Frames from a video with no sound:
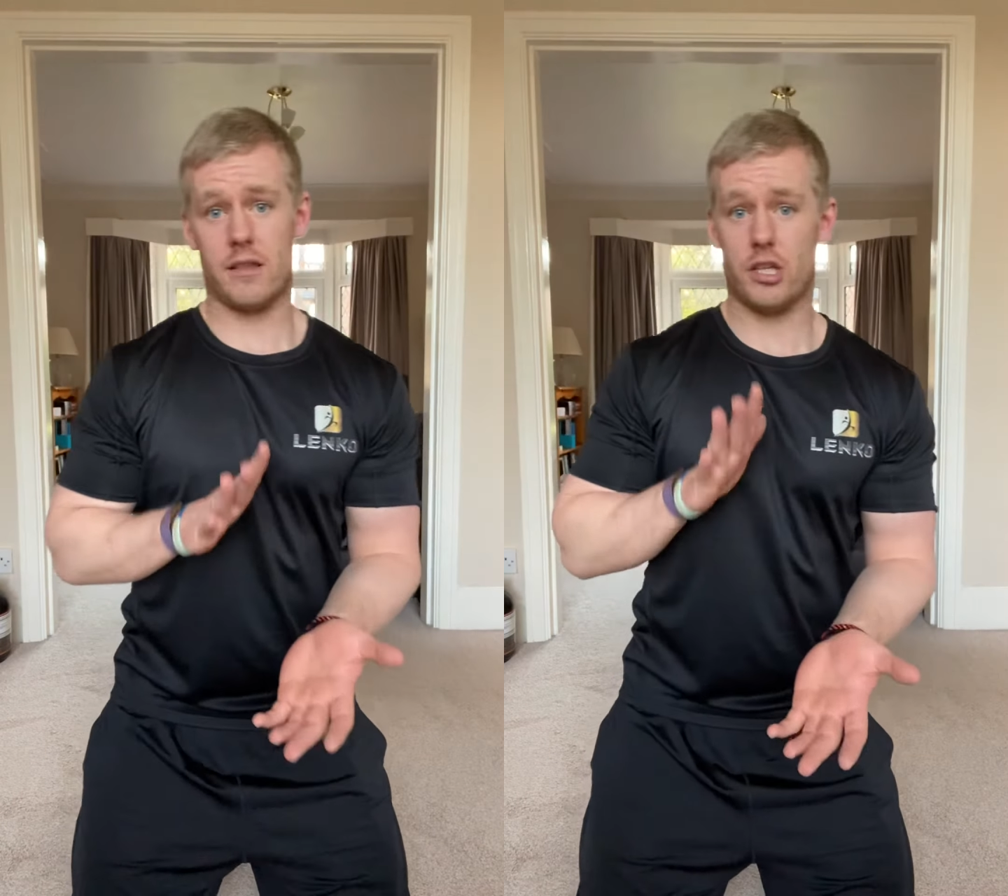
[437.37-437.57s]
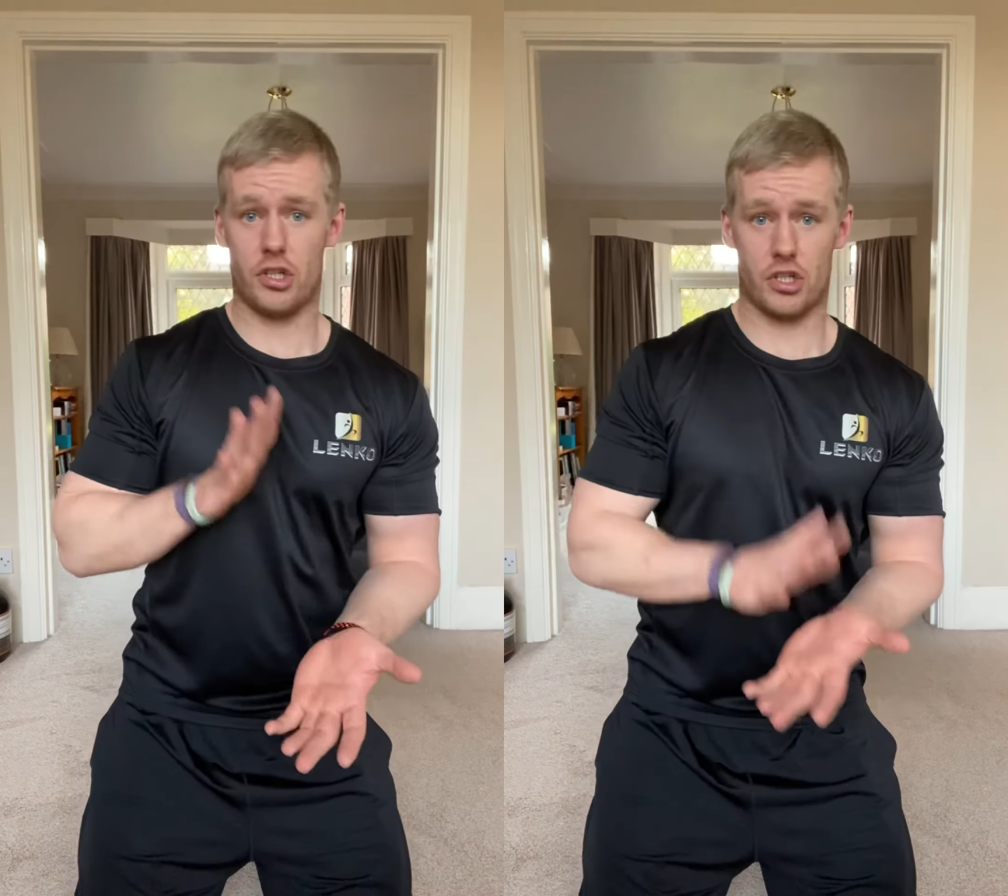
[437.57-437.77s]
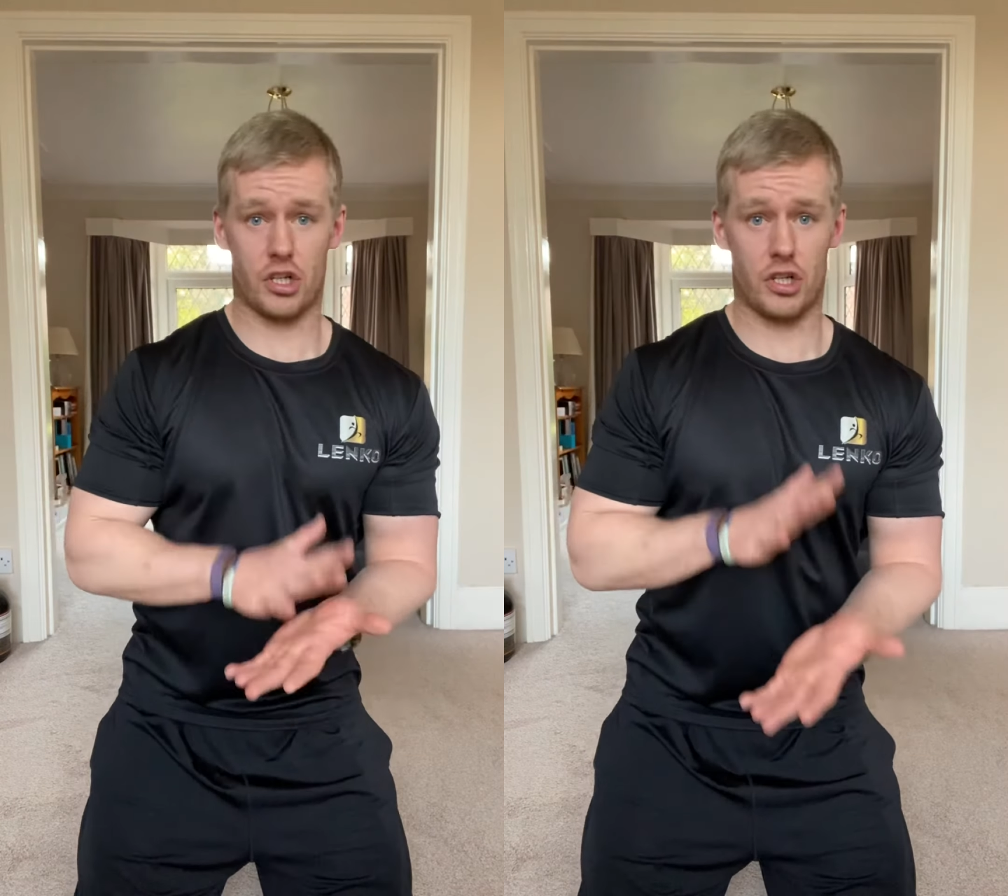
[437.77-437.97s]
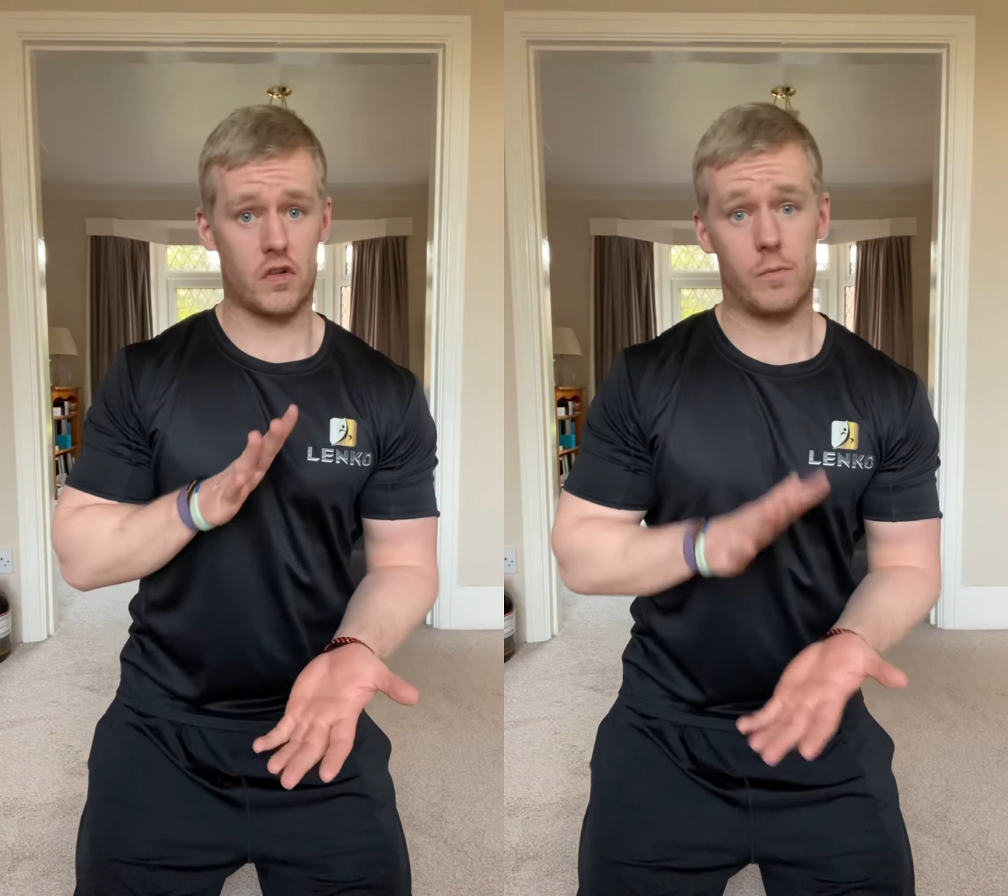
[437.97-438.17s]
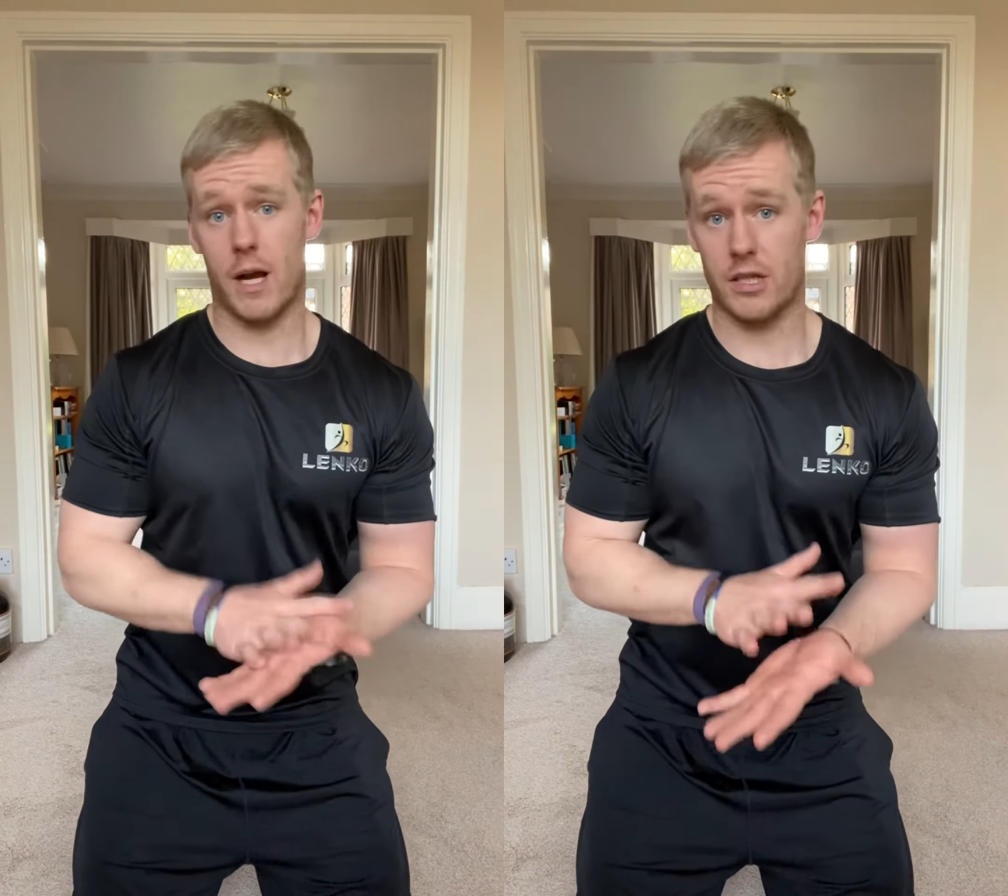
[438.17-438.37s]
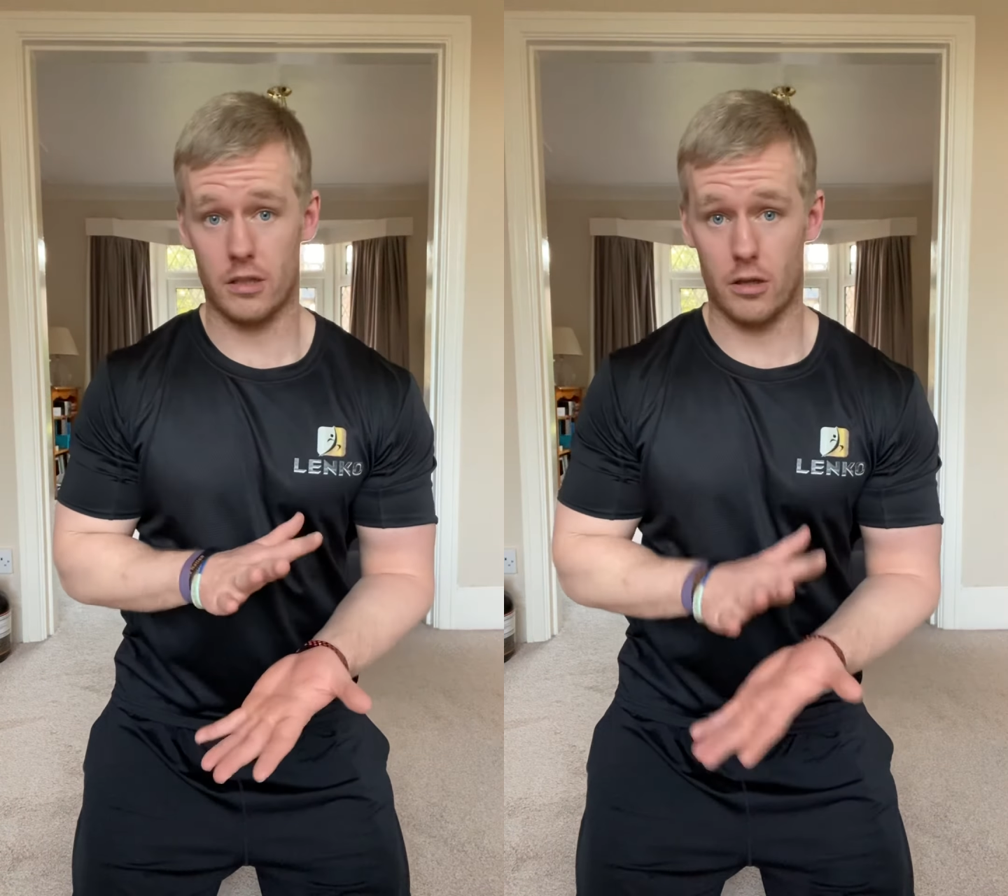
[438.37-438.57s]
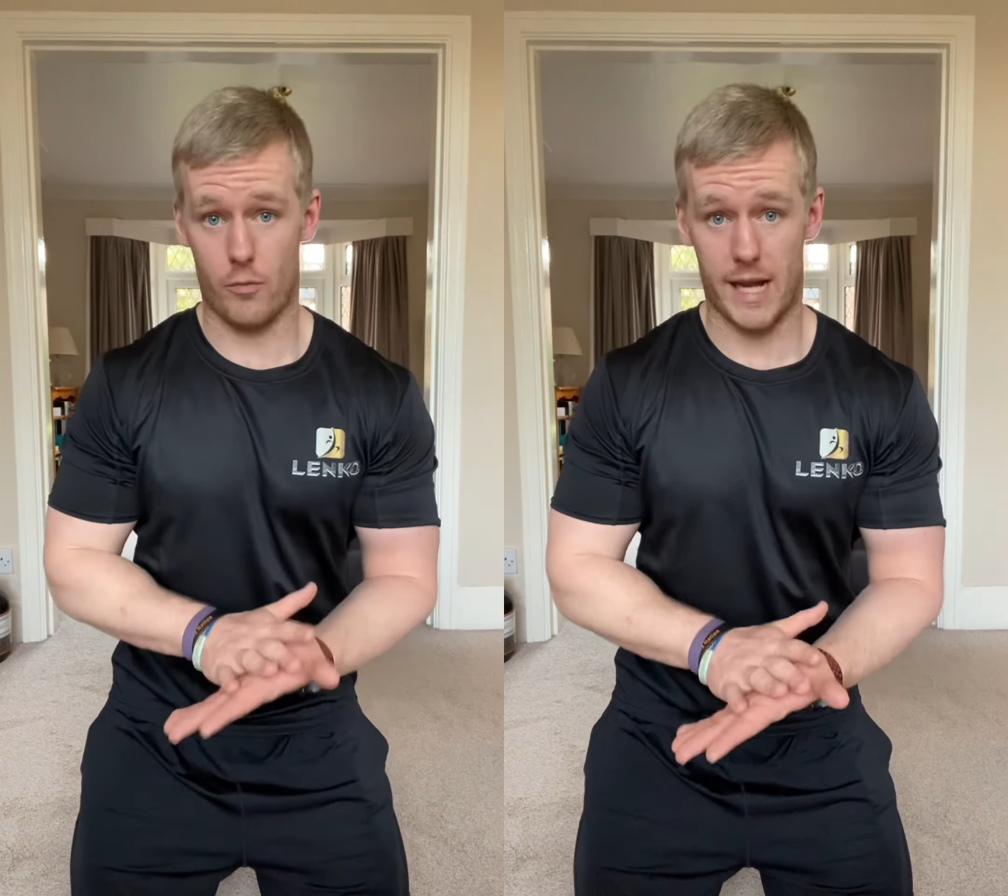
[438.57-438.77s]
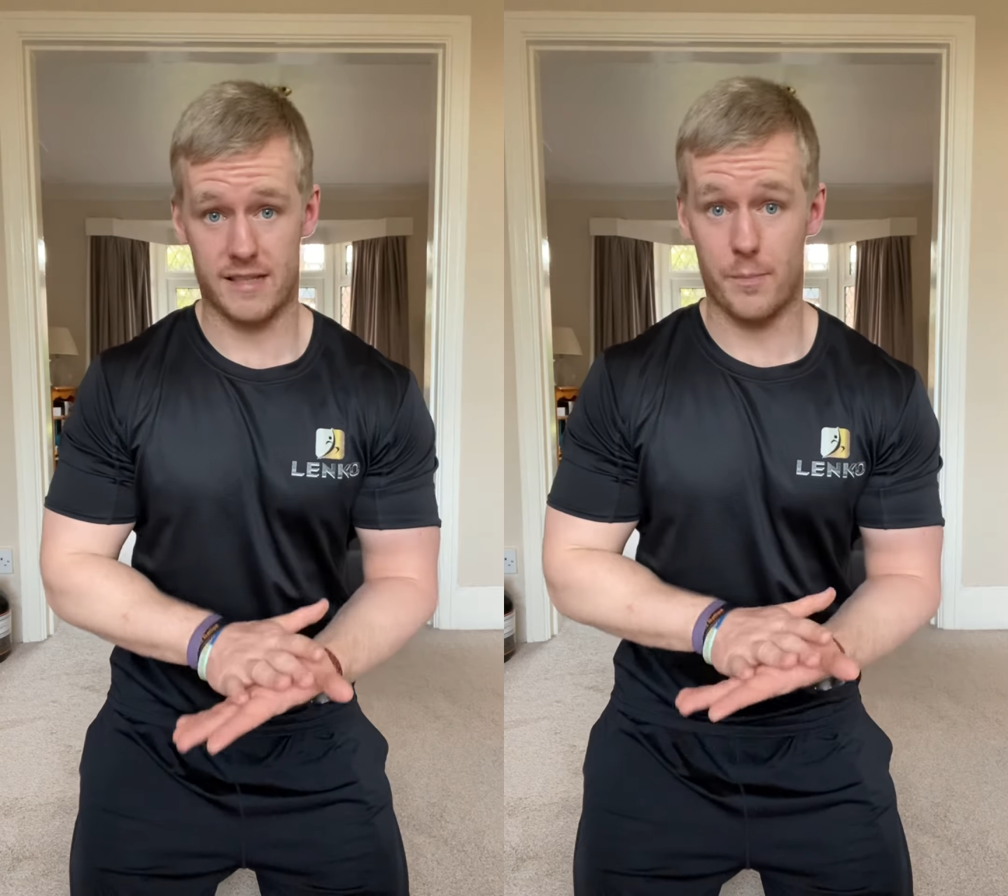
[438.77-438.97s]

that you're just going to smash your lower back